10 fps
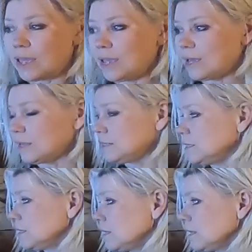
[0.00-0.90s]

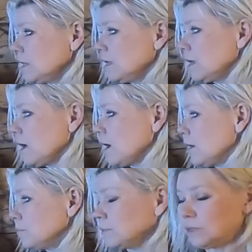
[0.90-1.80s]
And
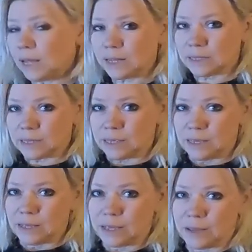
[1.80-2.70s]
um, luckily,
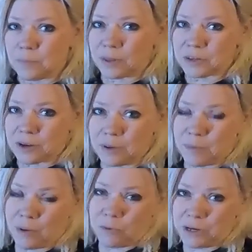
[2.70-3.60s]
by the
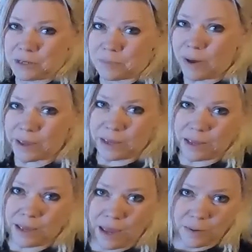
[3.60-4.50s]
time I went in to buy
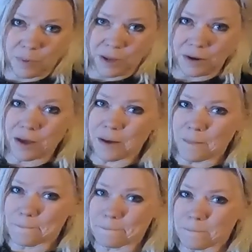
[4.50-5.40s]
it, it had been
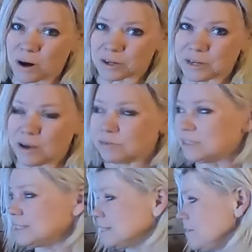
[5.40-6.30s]
marked
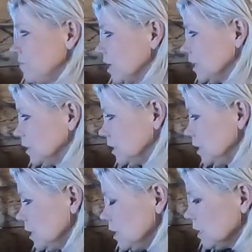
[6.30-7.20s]
down significantly.
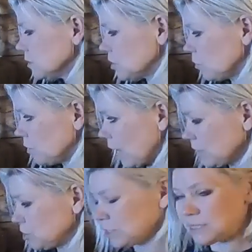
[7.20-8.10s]
So
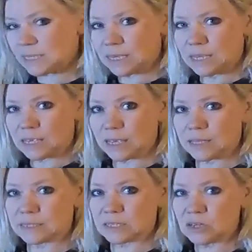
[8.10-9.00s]
as you can see,
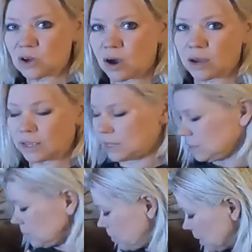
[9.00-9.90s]
it's not
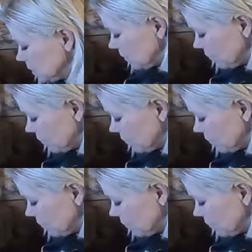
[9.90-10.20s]
in the best